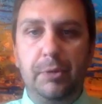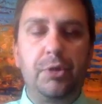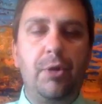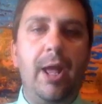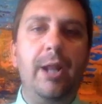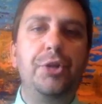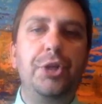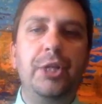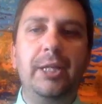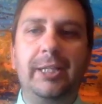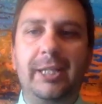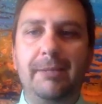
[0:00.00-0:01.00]
your
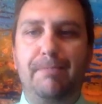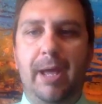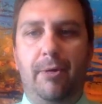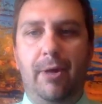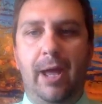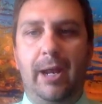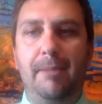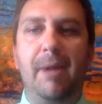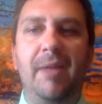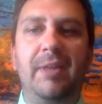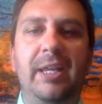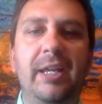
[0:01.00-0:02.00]
strategy and get better at it. And
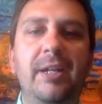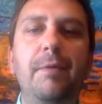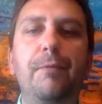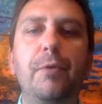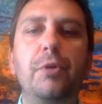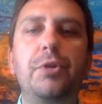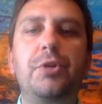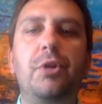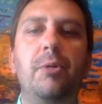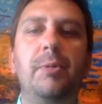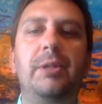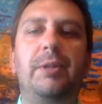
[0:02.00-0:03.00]
by the end of your first
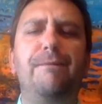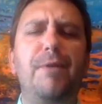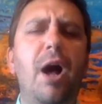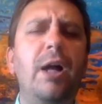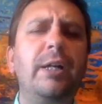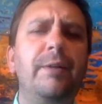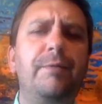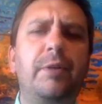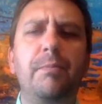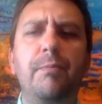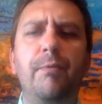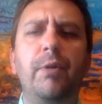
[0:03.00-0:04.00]
tournament, the fog of
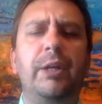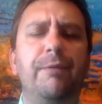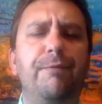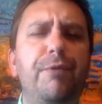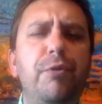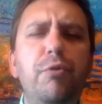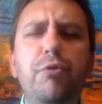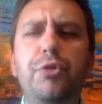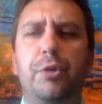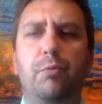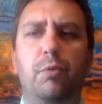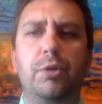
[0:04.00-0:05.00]

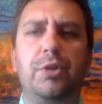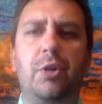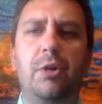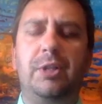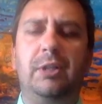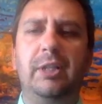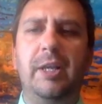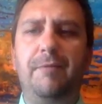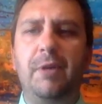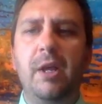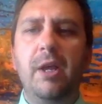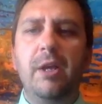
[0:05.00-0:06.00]
confusion will start to
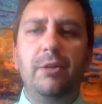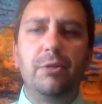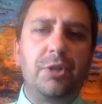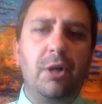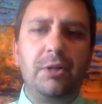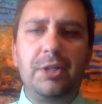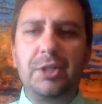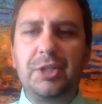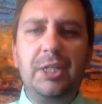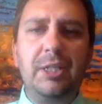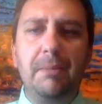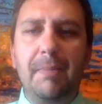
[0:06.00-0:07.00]
lift. You'll start to
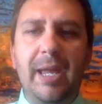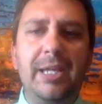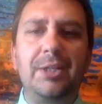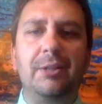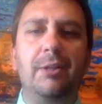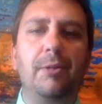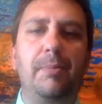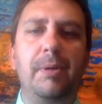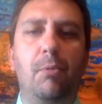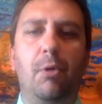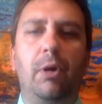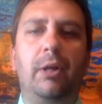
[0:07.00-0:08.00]
see the maze a little
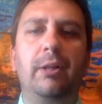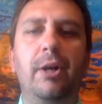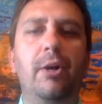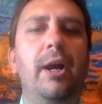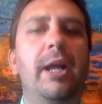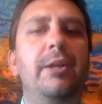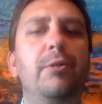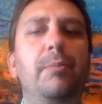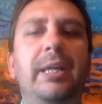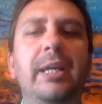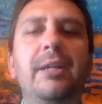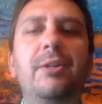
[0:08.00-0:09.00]
bit more clearer, and you'll
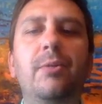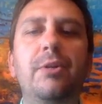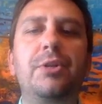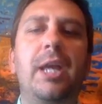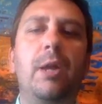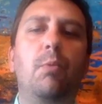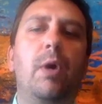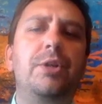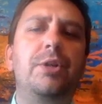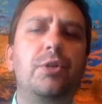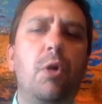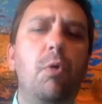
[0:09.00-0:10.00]
begin to understand why
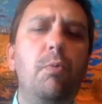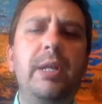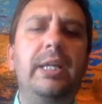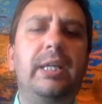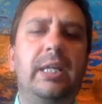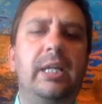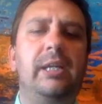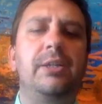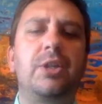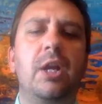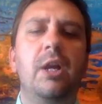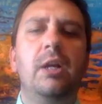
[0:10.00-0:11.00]
so many
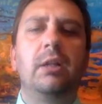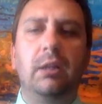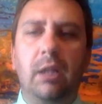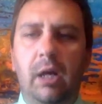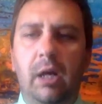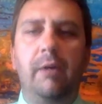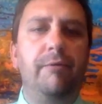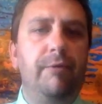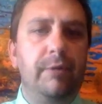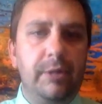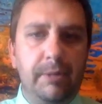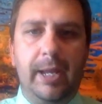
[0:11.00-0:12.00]
kids love
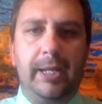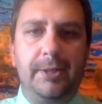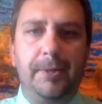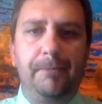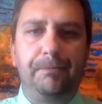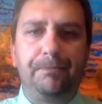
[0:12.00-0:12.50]
debate.